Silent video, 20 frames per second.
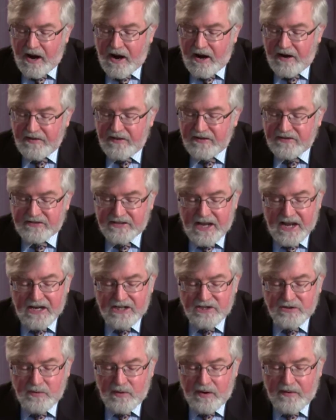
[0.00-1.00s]
are the
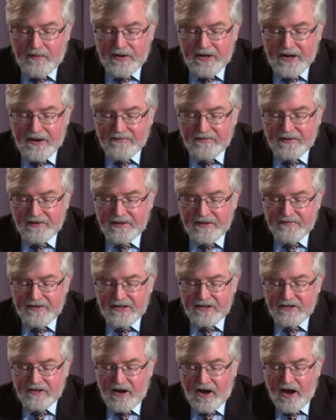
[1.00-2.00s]
sanctuary of the
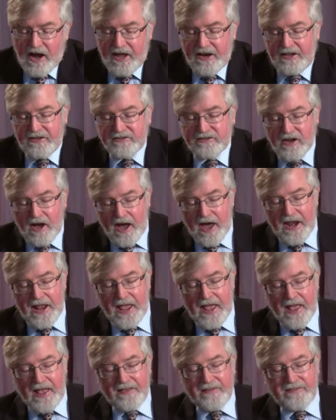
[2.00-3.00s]
living God. As God
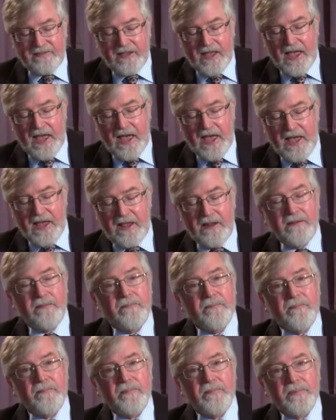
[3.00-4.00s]
has
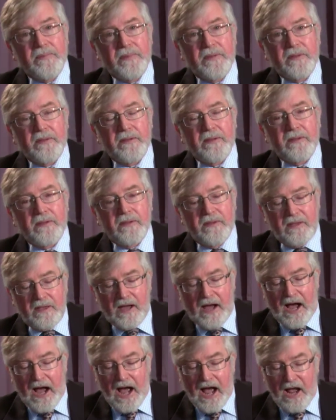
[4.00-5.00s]
said,
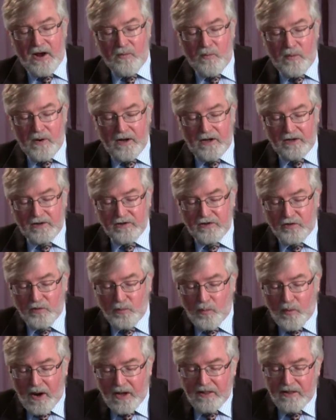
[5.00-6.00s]
I will
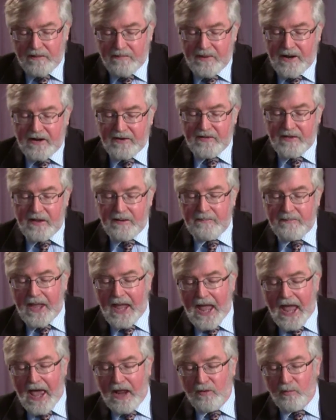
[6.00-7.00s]
dwell among them
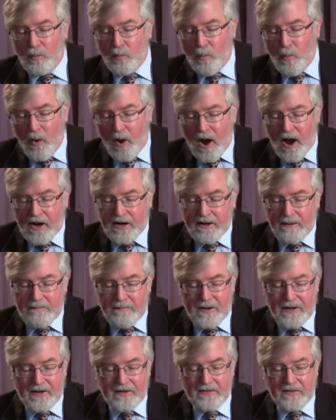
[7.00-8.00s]
and walk
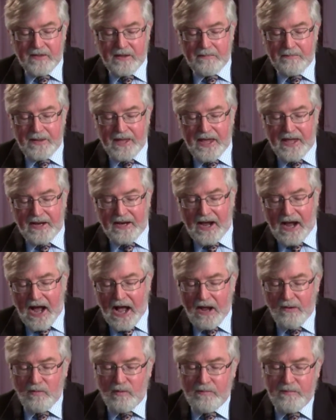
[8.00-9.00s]
among them, and
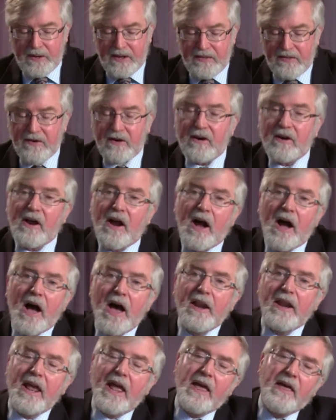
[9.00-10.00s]
I will be their
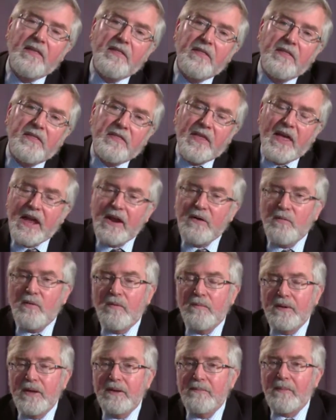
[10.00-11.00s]
God, and they
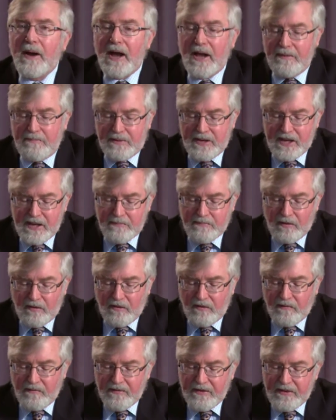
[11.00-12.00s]
will be my
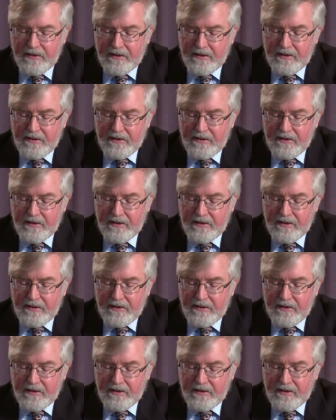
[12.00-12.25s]
people.